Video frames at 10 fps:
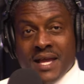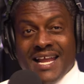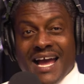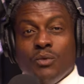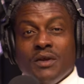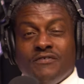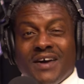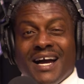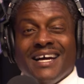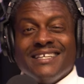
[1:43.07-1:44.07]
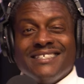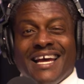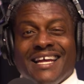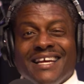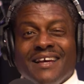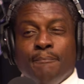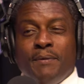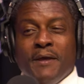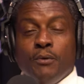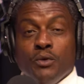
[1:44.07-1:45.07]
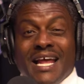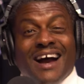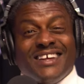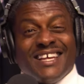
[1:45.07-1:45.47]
Now we find that people now